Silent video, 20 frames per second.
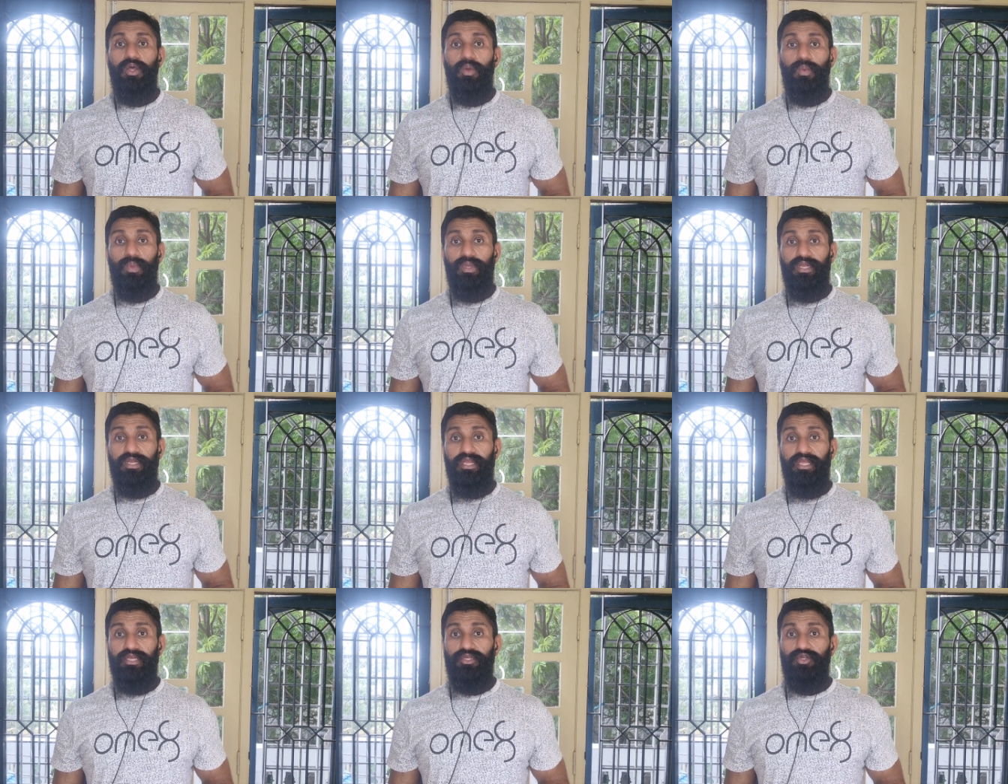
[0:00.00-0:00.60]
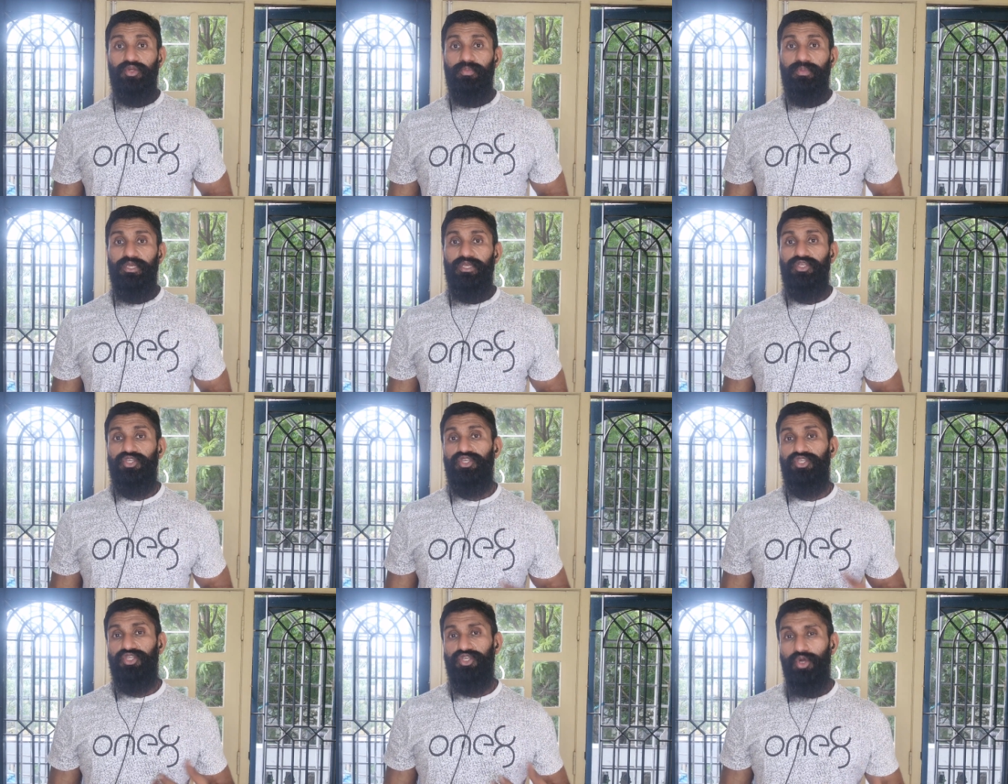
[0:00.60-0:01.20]
we need to be
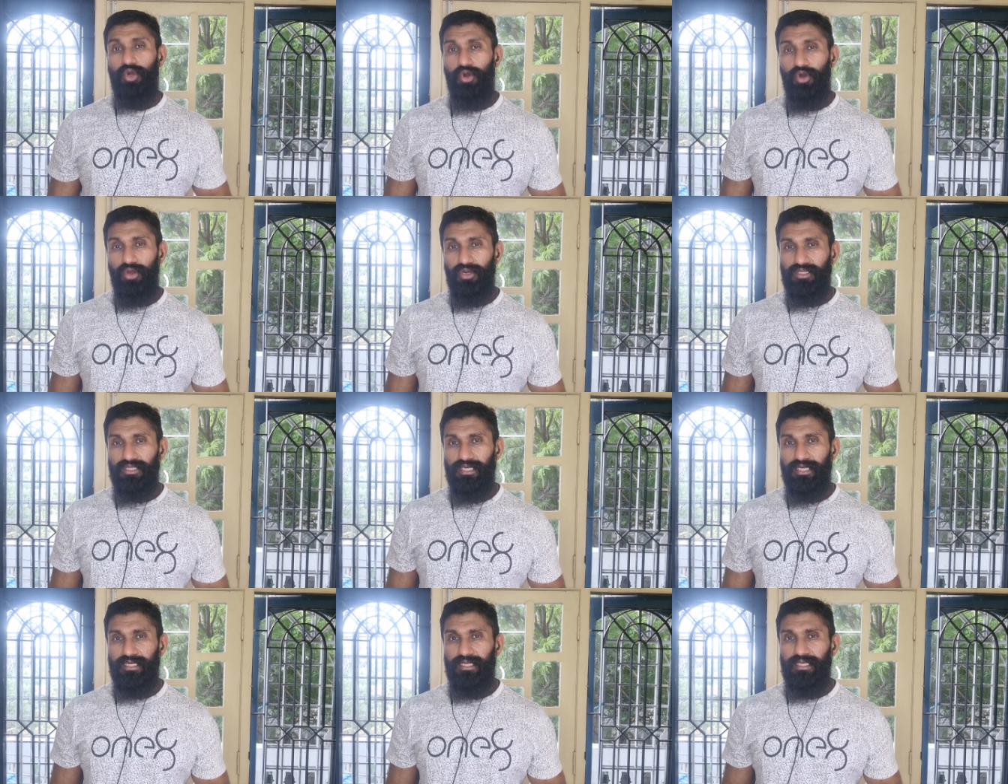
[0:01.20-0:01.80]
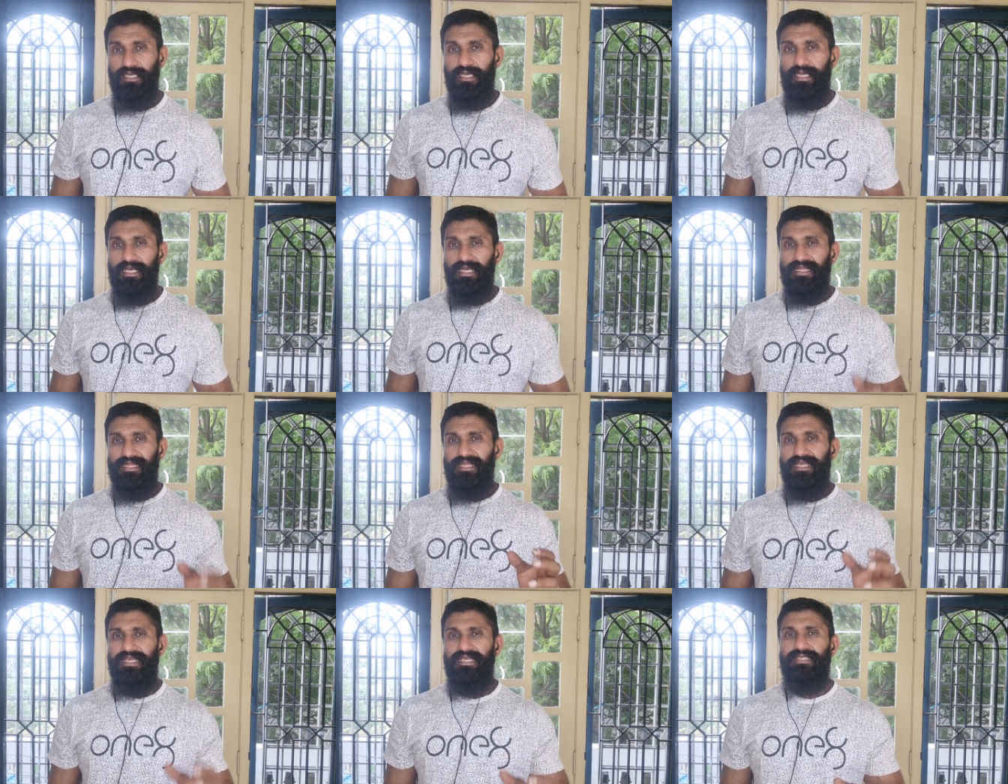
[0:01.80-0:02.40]
sure that
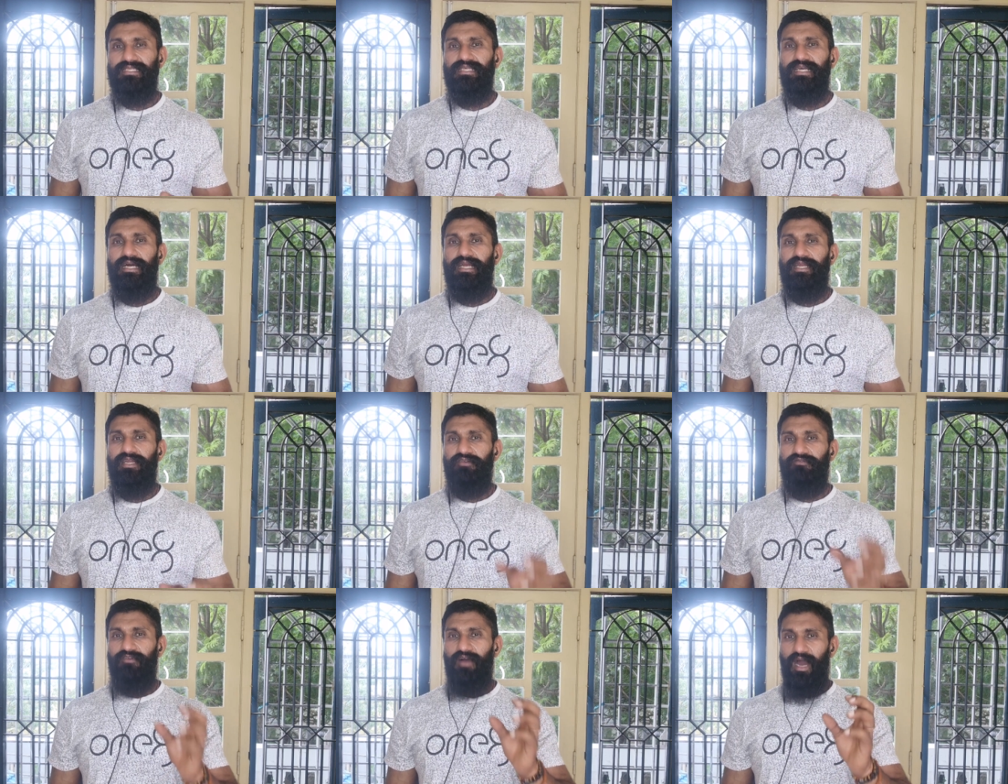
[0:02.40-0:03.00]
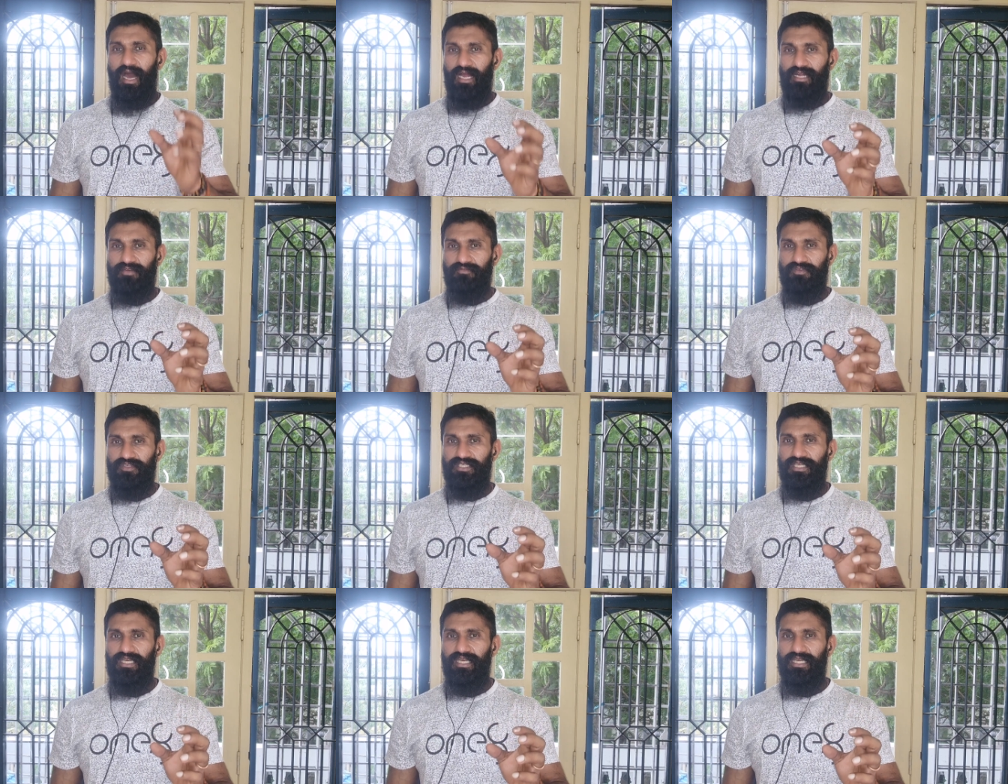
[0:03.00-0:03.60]
these kind of
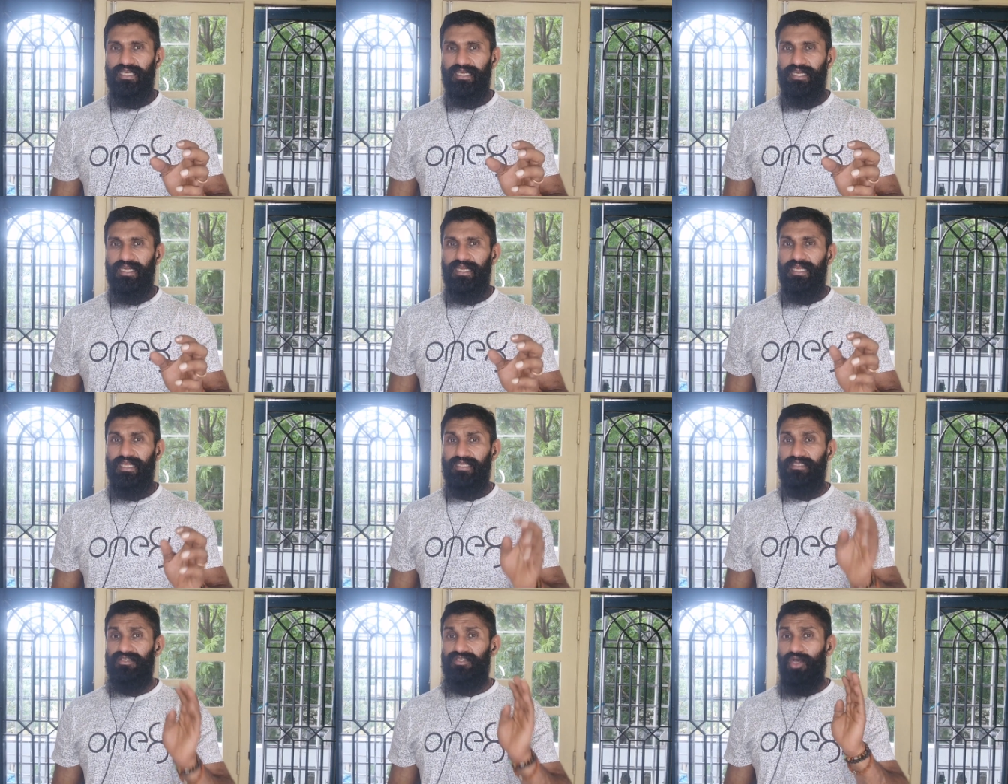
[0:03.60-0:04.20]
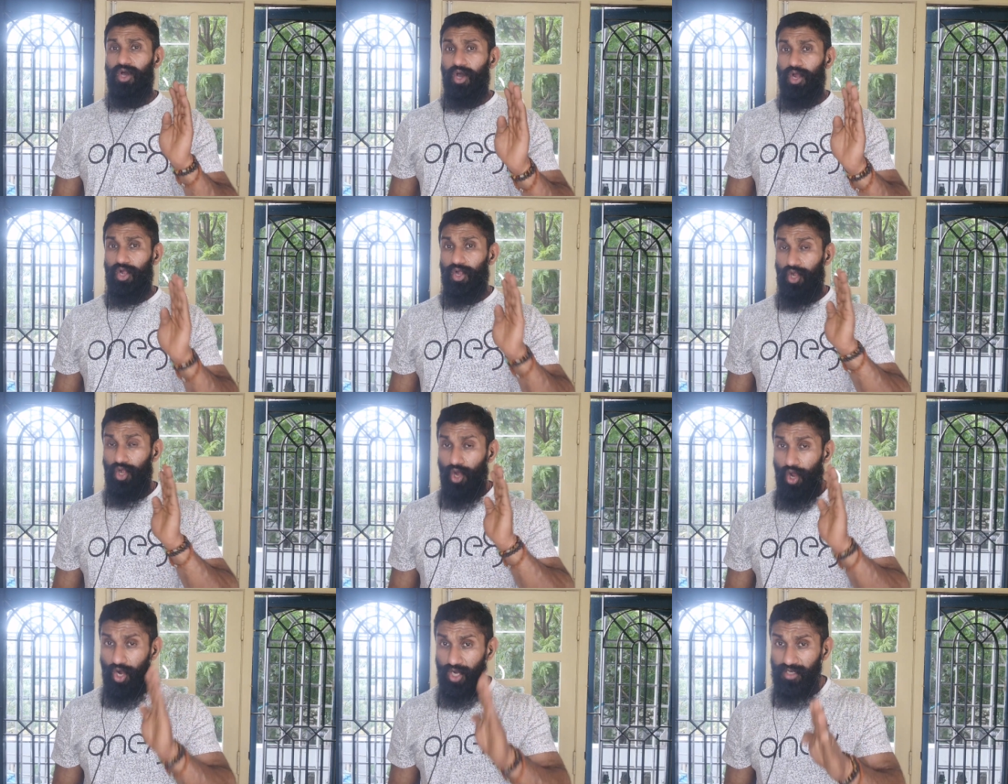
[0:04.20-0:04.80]
artificial ingredients are
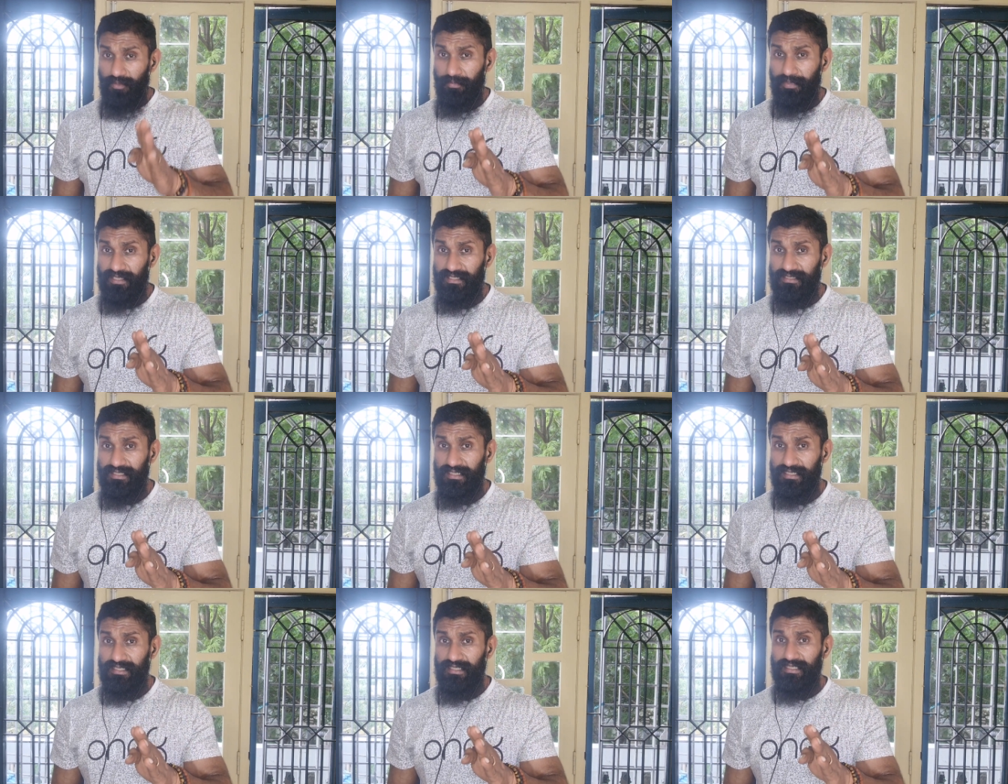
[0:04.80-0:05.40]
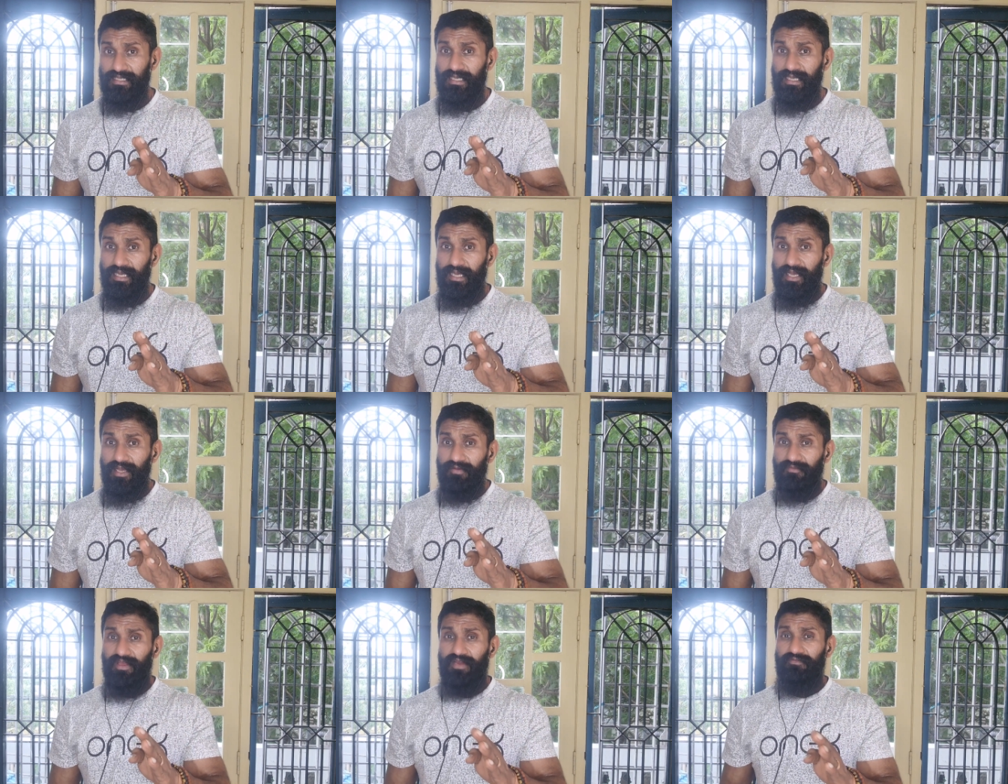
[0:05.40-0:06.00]
not present
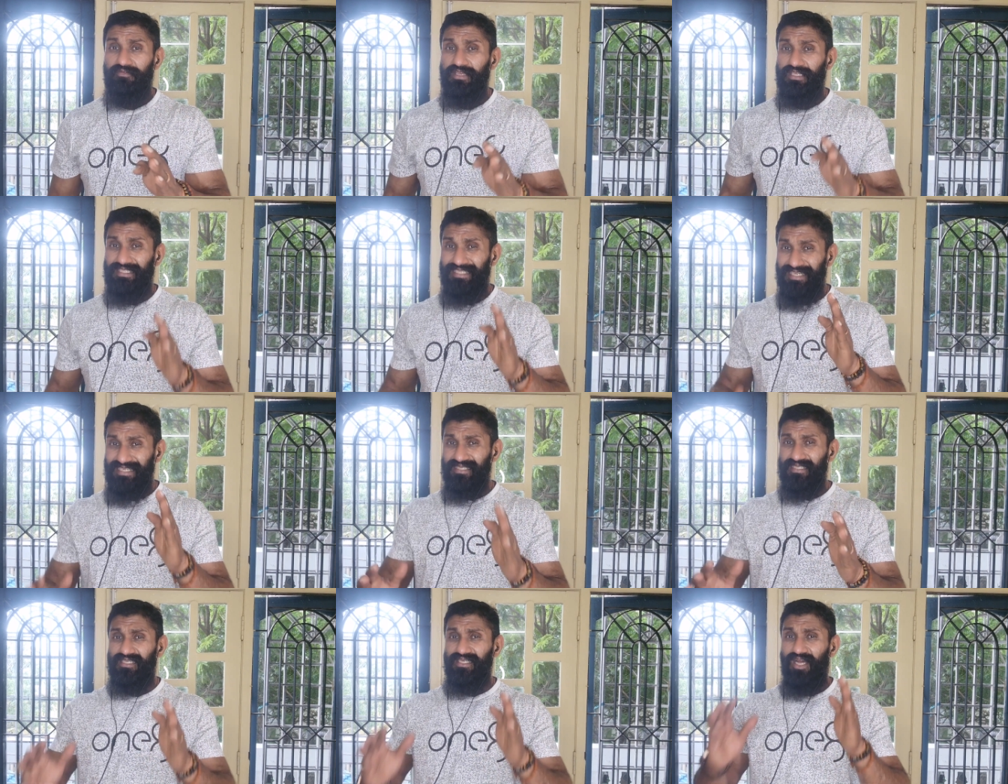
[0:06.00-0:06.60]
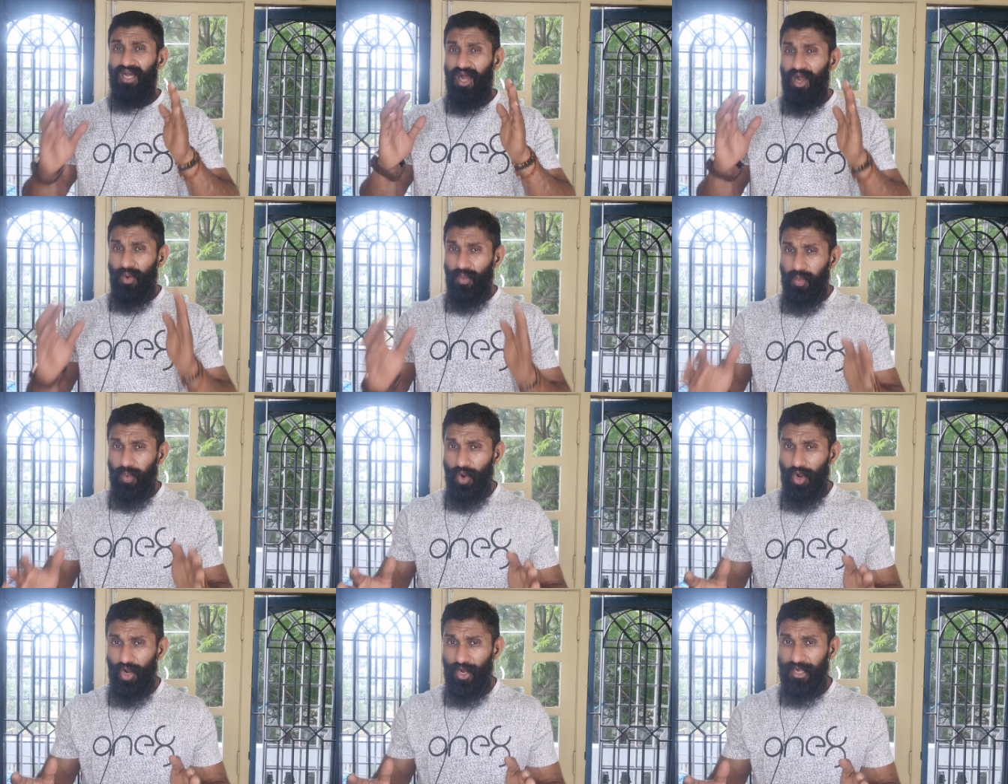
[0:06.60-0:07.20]
when we just
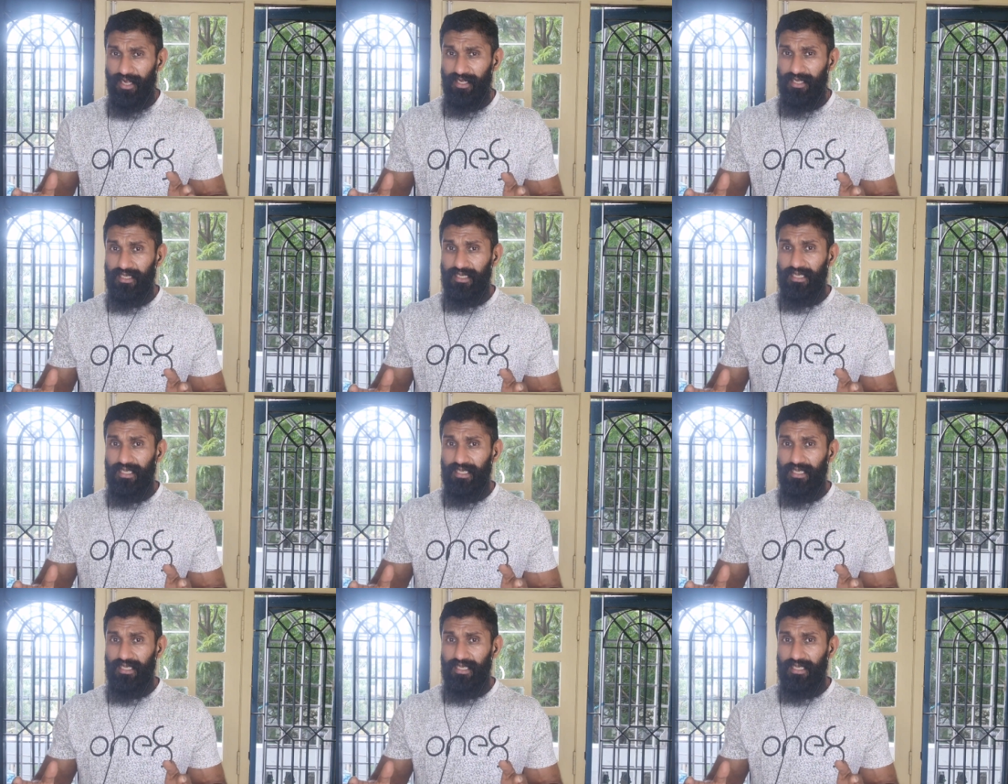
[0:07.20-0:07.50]
avoid